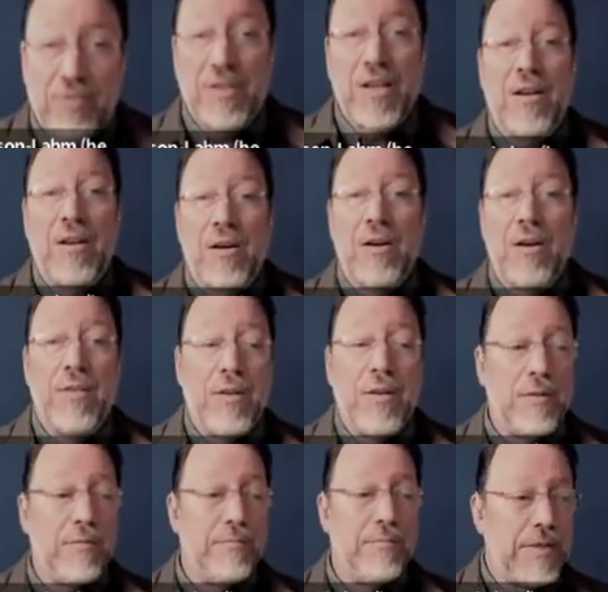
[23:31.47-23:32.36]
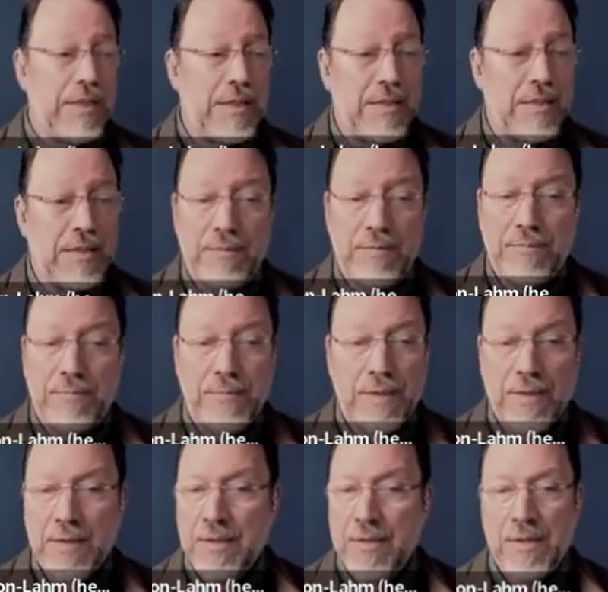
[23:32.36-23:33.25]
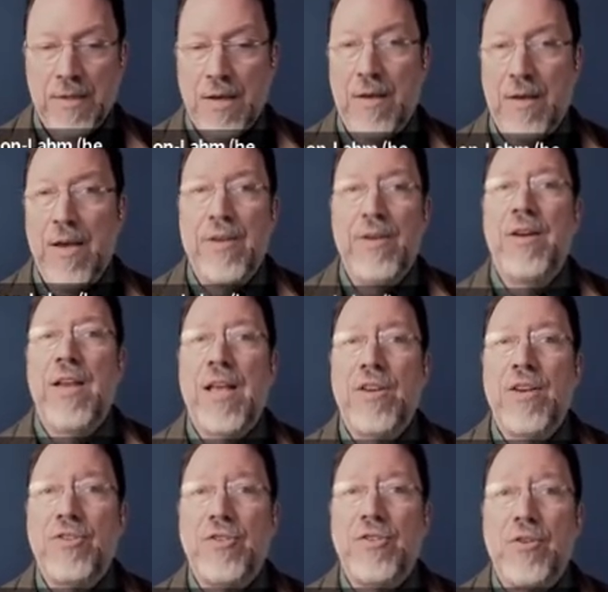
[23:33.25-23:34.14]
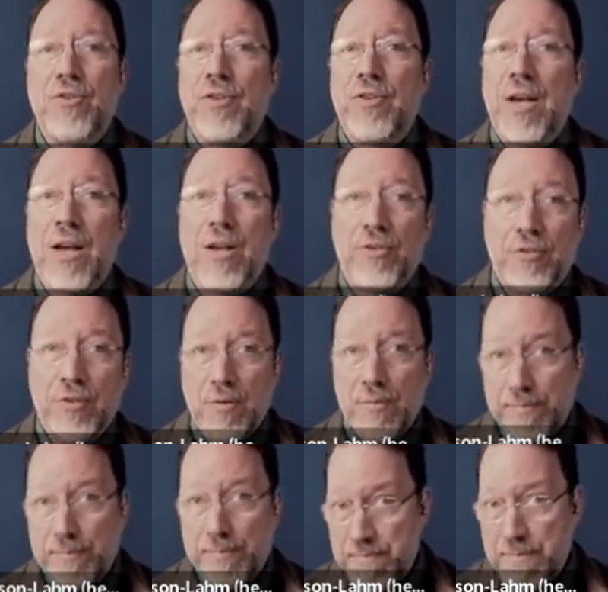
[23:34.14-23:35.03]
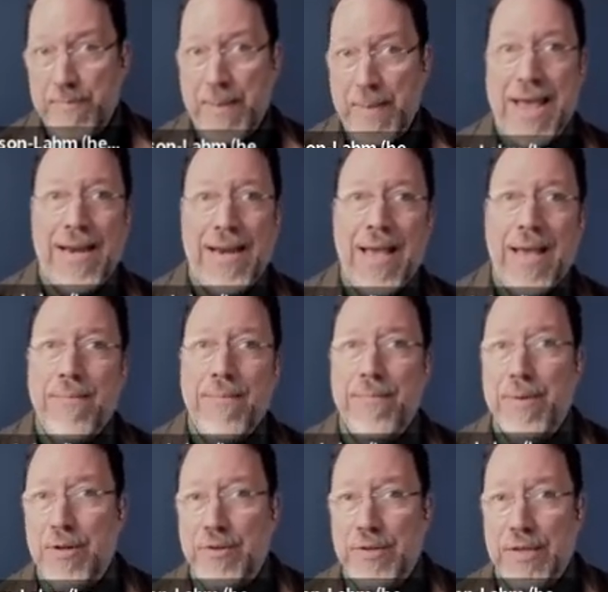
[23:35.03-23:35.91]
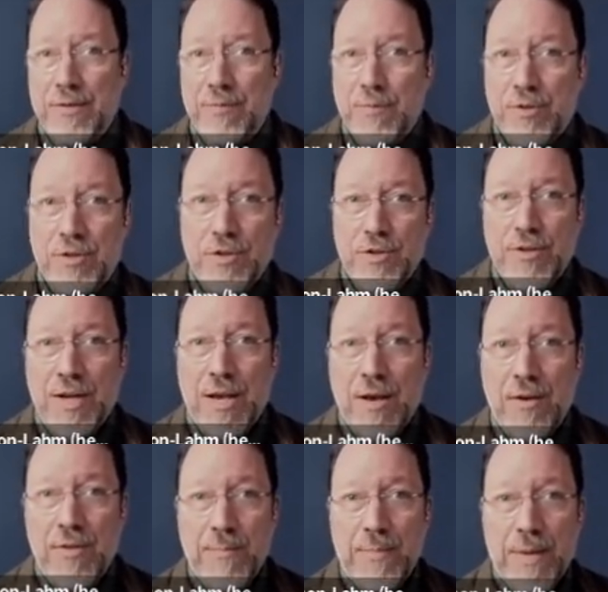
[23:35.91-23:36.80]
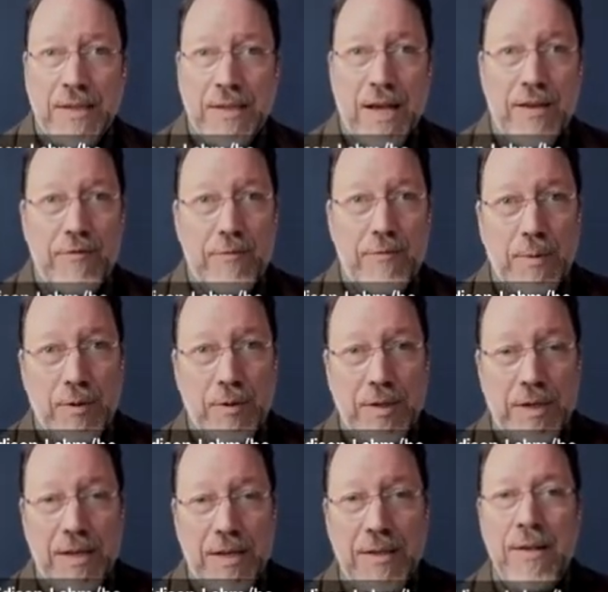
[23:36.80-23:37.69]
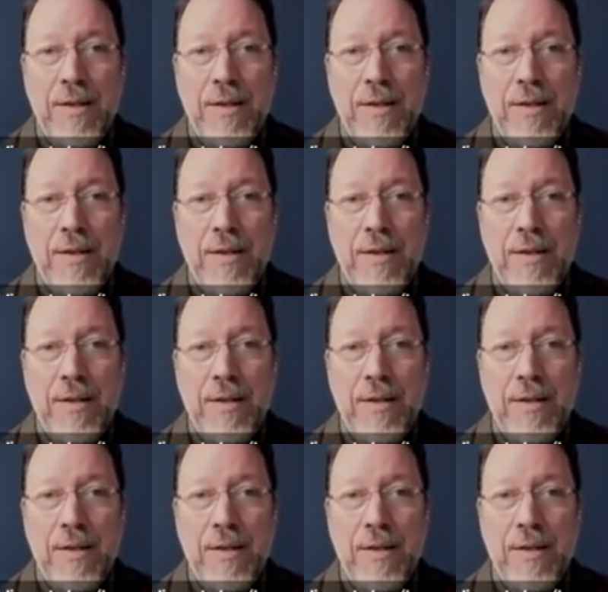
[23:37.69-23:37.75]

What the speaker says: They are the international style. So the Pan Am building, which is now the MetLife building at